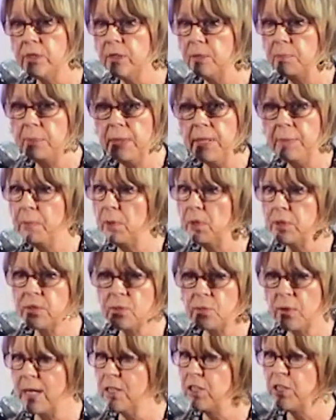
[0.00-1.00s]
and people
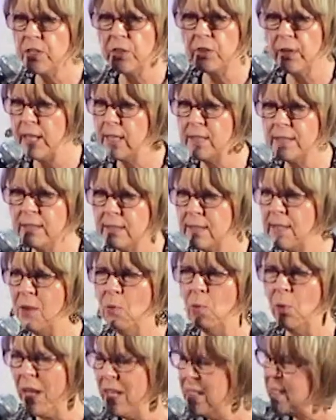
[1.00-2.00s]
scratch their heads and say,
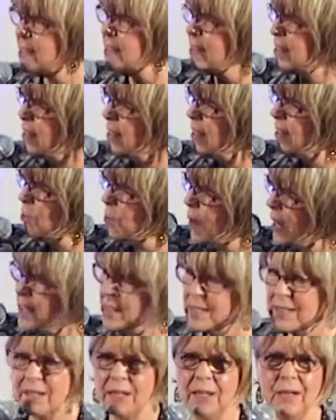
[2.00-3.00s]
what? What?